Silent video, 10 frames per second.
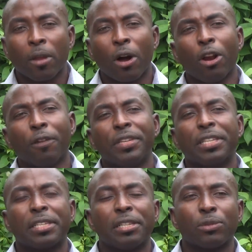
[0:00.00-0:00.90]
All of
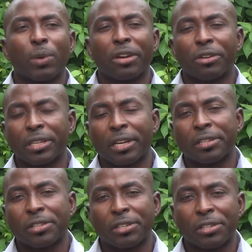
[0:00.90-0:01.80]
these skills were
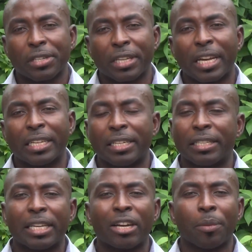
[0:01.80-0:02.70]
critical skills that I
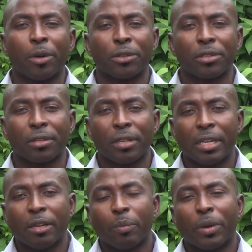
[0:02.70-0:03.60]
didn't think about.
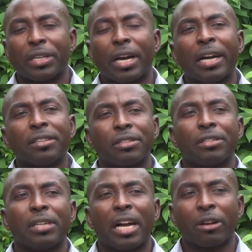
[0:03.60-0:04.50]
But
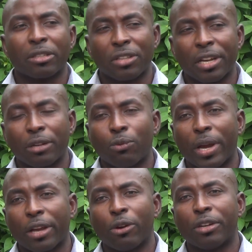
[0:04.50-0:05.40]
until I started
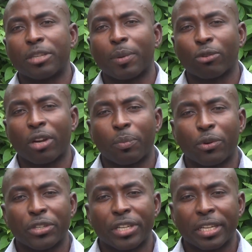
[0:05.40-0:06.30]
working on this particular
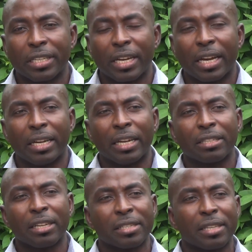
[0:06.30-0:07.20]
project and
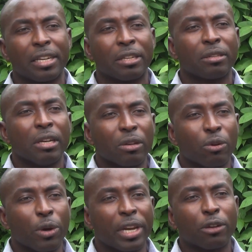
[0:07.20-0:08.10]
until I started
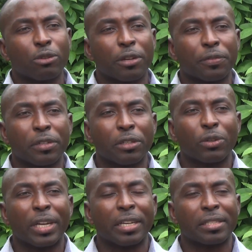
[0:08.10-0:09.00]
going out to the field
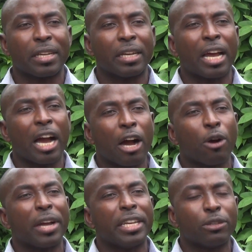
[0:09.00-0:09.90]
to understand
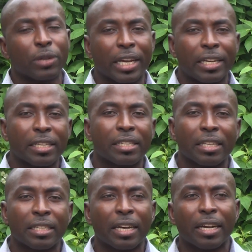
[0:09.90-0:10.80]
how I need to get this
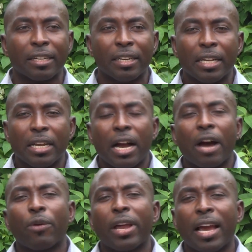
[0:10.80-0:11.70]
thing done,
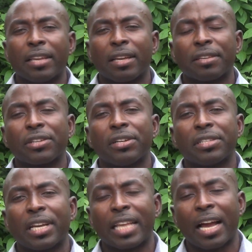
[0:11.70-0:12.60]
I realized that
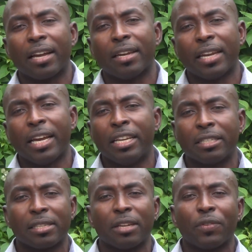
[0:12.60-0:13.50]
skills that I had
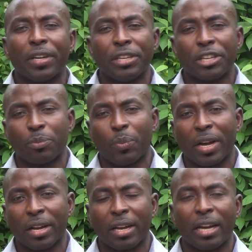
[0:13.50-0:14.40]
learned several years
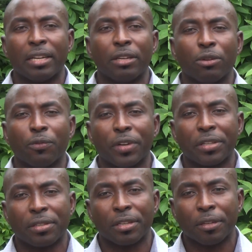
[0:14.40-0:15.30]
back at the
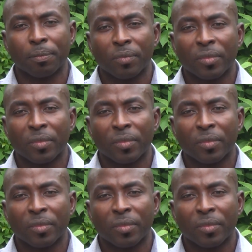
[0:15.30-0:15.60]
university